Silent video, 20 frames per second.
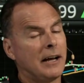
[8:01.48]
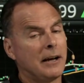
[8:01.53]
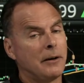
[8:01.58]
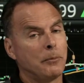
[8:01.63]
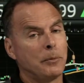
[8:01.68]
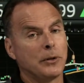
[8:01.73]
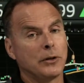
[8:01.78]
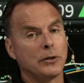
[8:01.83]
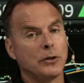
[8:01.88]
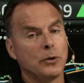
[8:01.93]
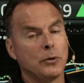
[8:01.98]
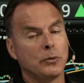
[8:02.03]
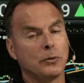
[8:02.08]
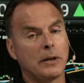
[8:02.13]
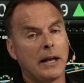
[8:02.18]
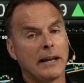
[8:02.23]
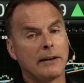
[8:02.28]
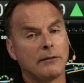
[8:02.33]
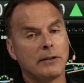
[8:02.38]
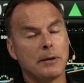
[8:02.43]
with a new
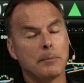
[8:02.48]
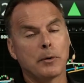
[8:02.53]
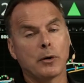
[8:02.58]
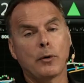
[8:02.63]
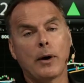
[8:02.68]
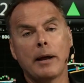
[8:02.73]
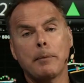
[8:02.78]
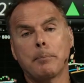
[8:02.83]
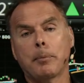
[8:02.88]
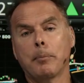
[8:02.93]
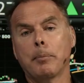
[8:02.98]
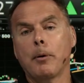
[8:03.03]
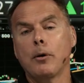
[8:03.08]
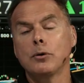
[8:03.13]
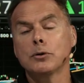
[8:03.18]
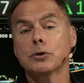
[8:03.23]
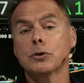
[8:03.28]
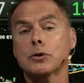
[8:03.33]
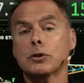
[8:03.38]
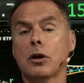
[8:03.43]
kind of Democrat
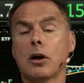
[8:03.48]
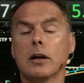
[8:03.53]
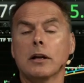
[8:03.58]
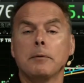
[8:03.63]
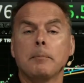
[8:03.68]
proposals talking